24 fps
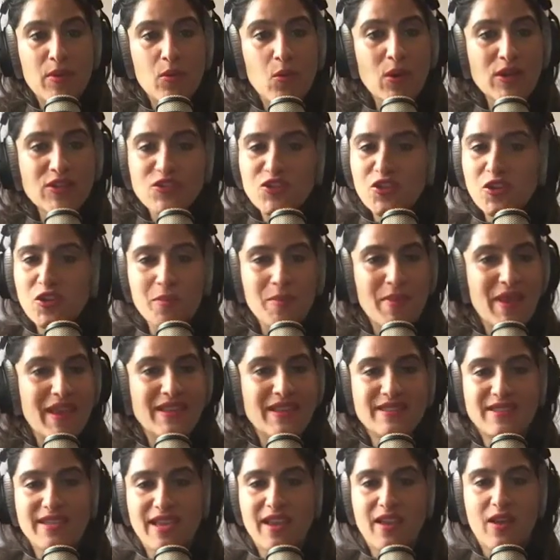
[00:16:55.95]
What's your
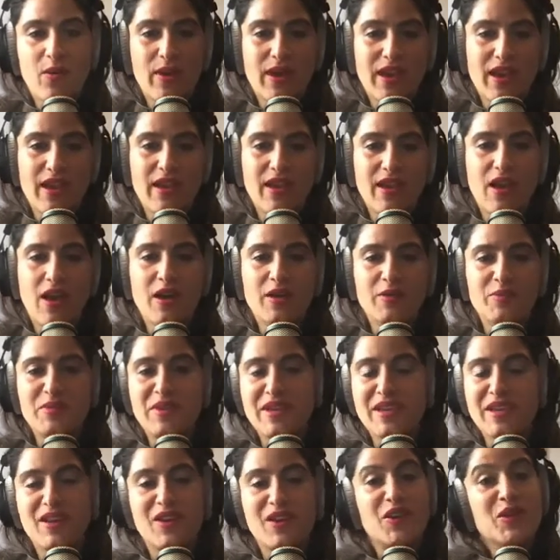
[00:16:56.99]
main takeaway on
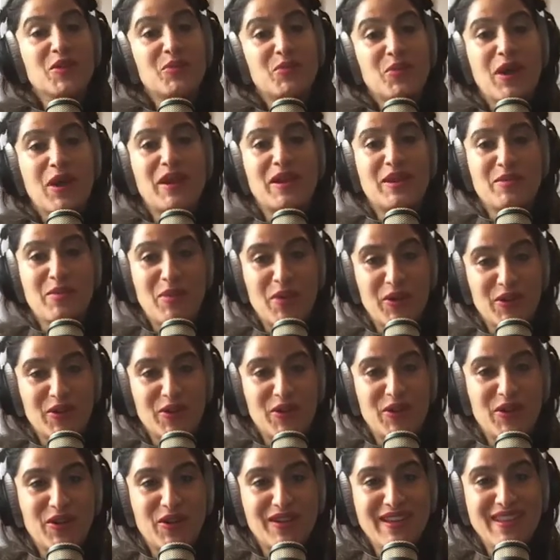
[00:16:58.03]
being a good product
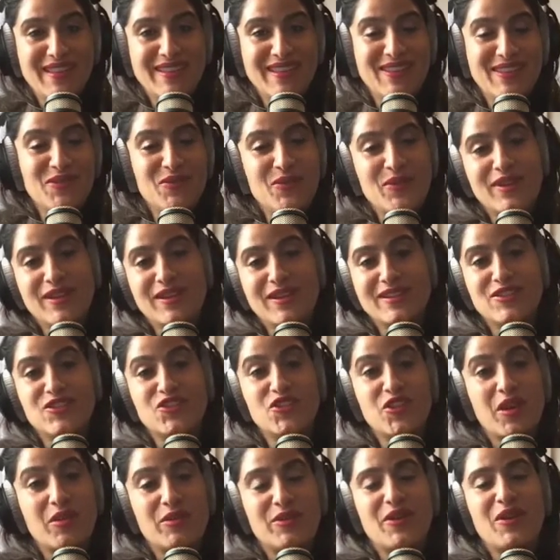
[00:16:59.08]
marketer that you want to
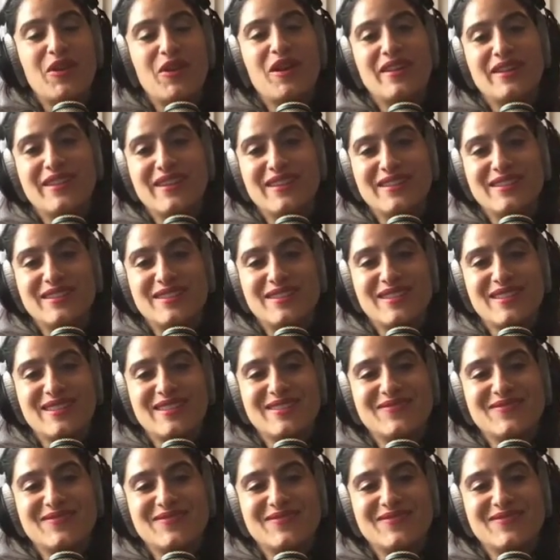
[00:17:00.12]
share with our audience?